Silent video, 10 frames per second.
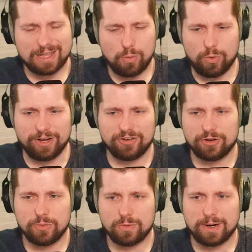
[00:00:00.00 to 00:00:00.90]
which
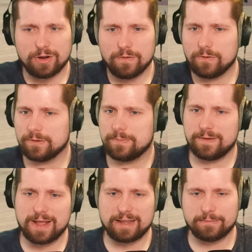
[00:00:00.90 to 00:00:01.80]
you would want to go for, but
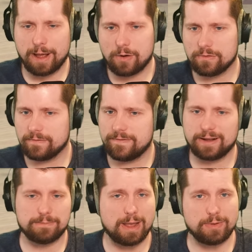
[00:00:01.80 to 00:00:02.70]
if it has a power
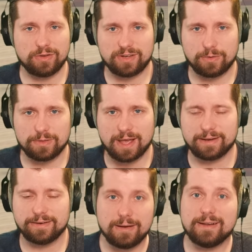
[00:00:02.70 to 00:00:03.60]
effect, maybe you stick with that.